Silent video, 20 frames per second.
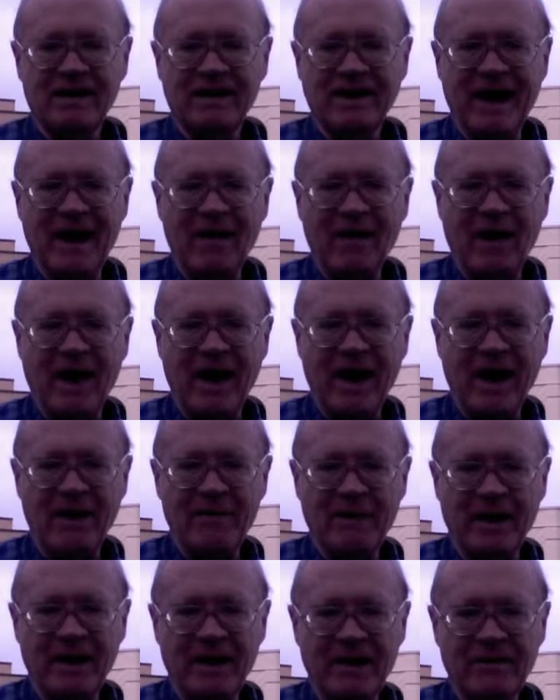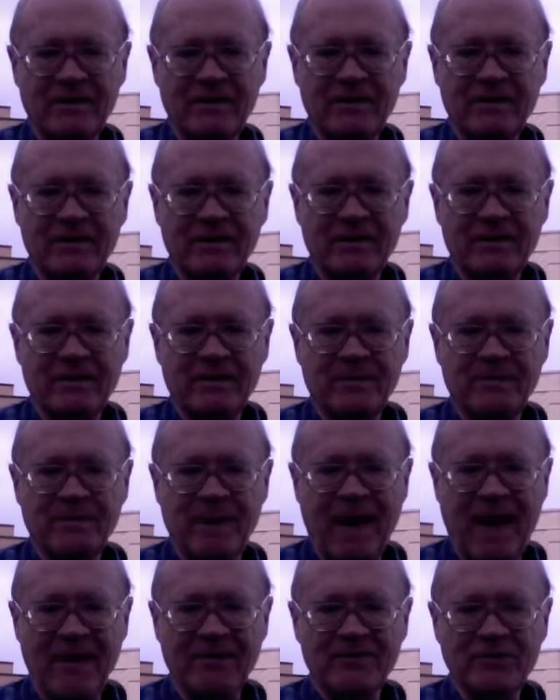Now I am a
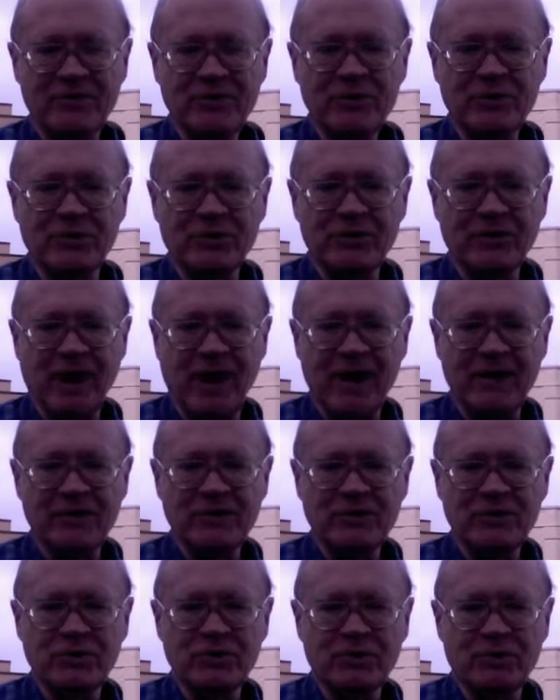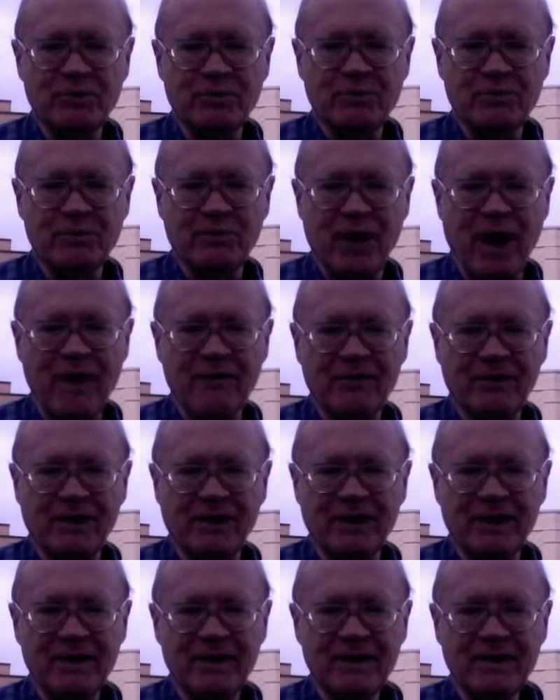math tutor. I tutor
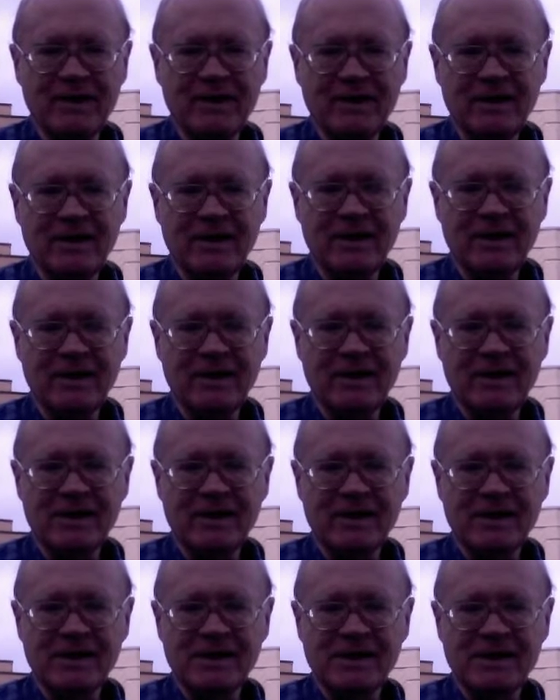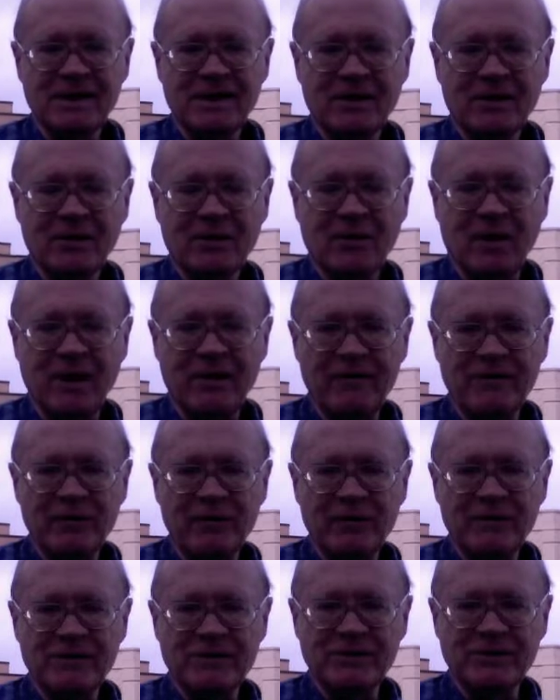privately quite a
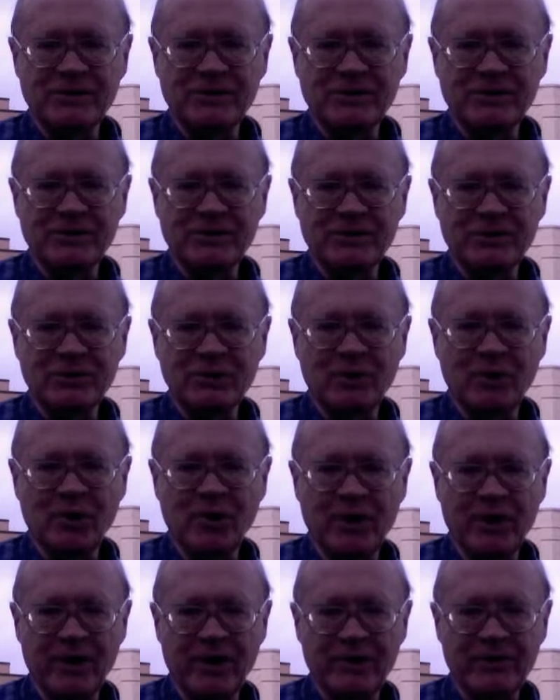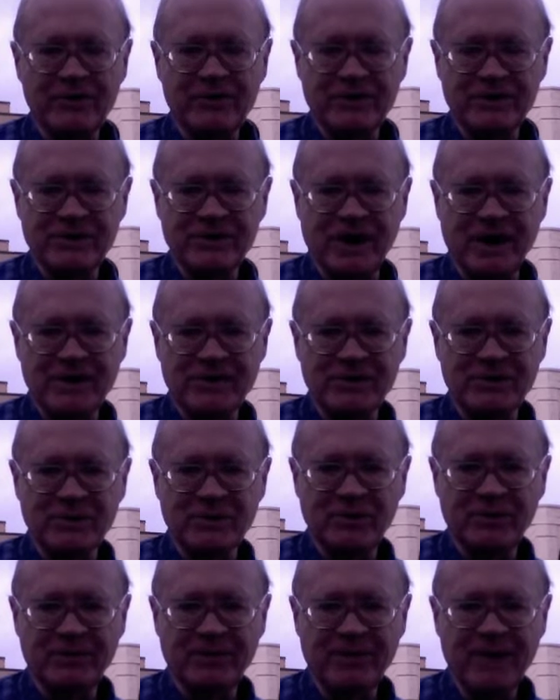few of the students who go here to this high
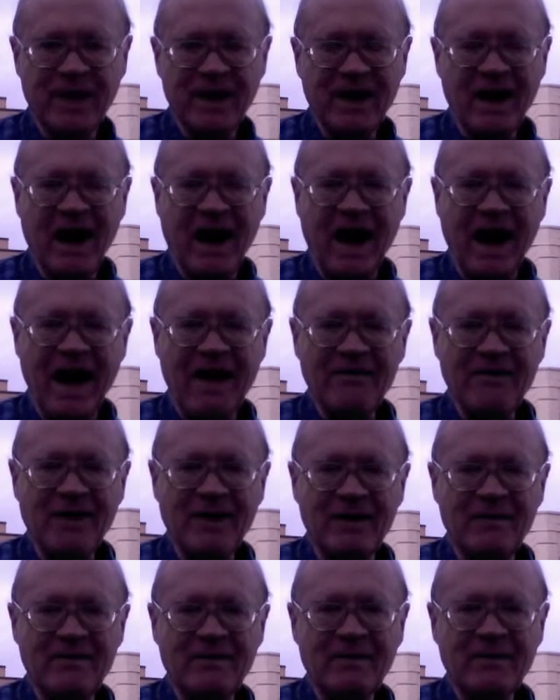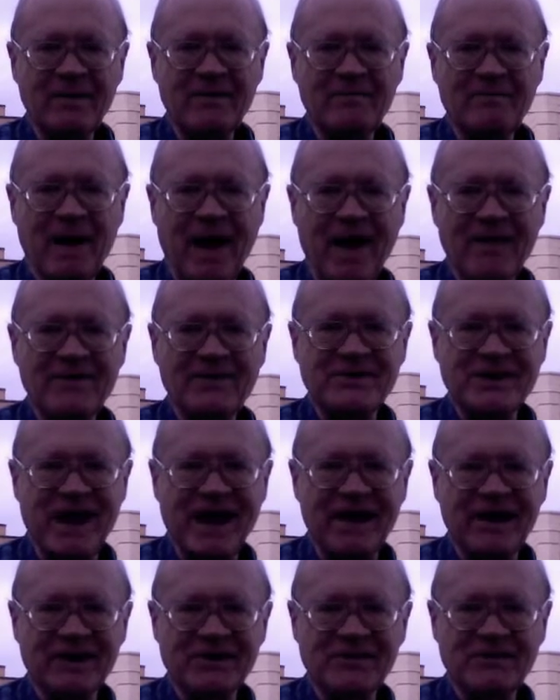school. I have a math
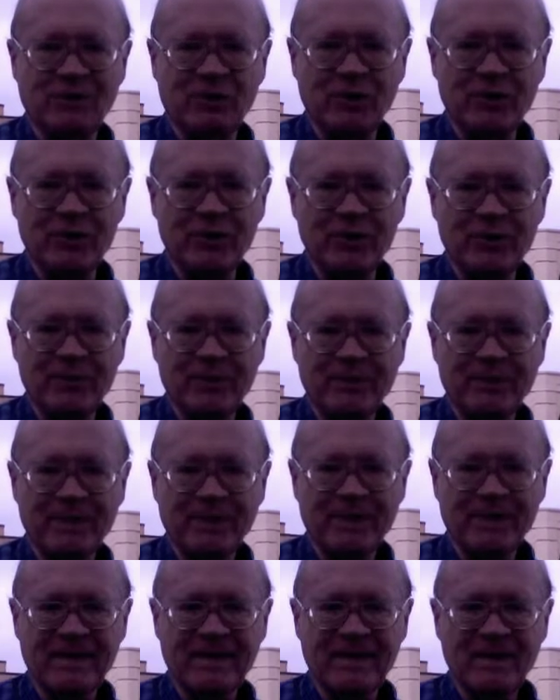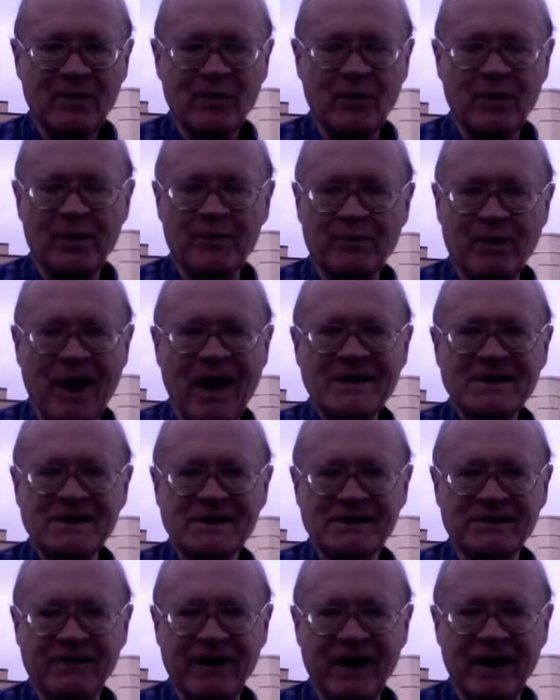challenge for you with
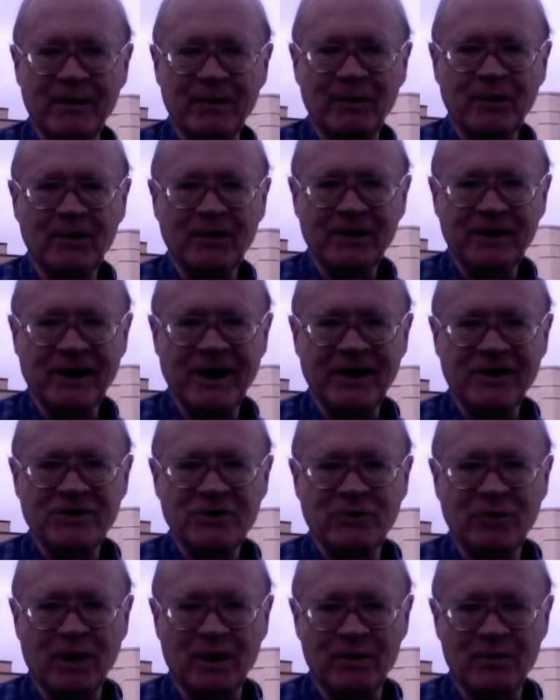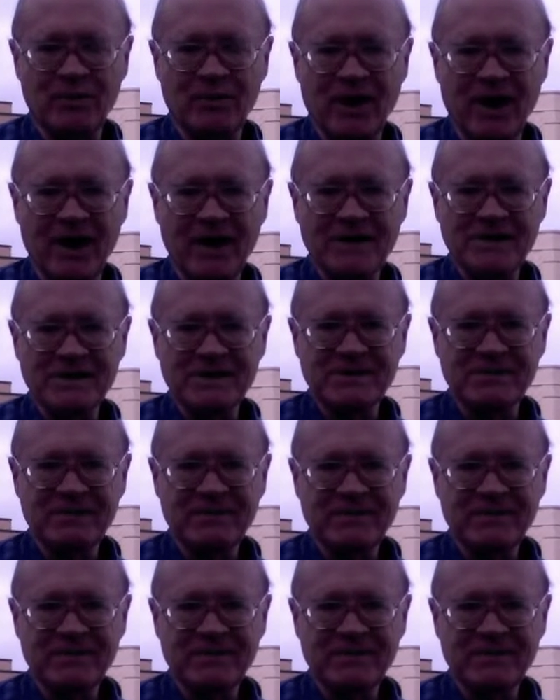prizes available in case you want a prize.